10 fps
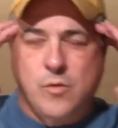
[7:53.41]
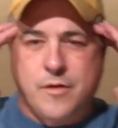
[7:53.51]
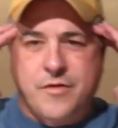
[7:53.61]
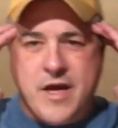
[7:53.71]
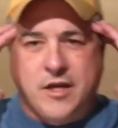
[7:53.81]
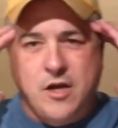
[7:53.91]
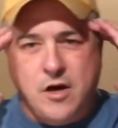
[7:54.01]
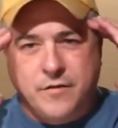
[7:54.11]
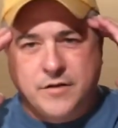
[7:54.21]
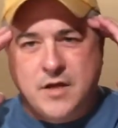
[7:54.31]
We're thinking
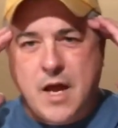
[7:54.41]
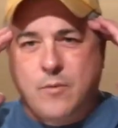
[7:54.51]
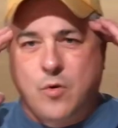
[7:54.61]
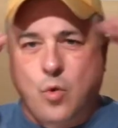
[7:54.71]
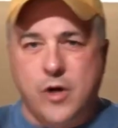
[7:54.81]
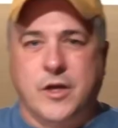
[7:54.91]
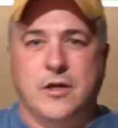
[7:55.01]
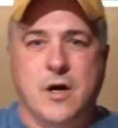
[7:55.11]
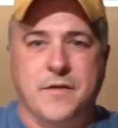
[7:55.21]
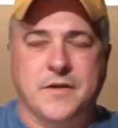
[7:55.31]
all the time, we're
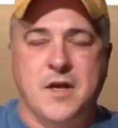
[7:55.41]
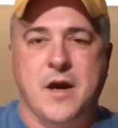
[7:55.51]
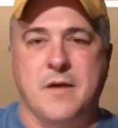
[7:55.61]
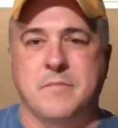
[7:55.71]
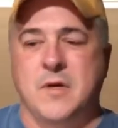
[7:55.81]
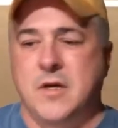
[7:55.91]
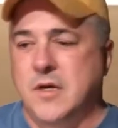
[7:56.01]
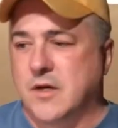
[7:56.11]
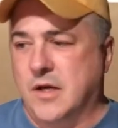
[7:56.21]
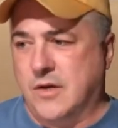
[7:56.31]
working all the time,
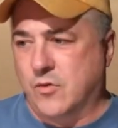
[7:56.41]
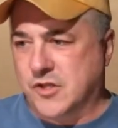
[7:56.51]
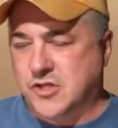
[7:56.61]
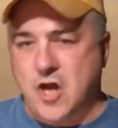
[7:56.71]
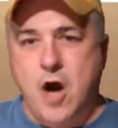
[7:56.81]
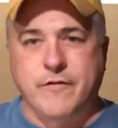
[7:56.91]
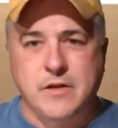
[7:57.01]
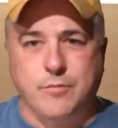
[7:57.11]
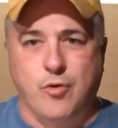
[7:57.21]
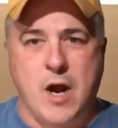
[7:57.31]
we're
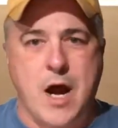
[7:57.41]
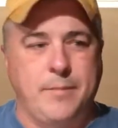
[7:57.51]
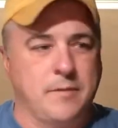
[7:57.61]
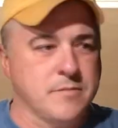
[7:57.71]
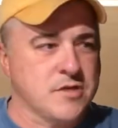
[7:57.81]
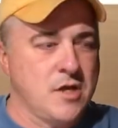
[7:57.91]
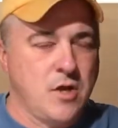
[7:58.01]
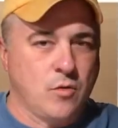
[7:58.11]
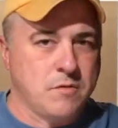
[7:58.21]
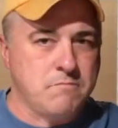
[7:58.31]
solving problems,
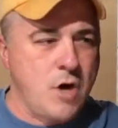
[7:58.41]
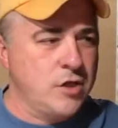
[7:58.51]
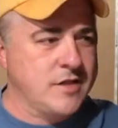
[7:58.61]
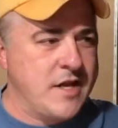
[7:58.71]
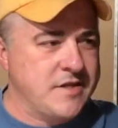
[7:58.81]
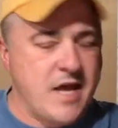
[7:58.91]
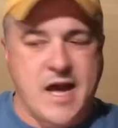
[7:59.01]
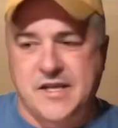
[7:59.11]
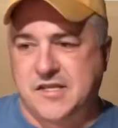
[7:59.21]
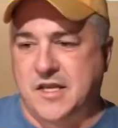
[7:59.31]
we're
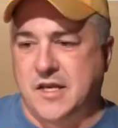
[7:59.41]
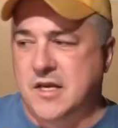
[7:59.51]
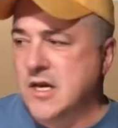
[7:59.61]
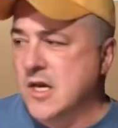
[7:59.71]
multitasking,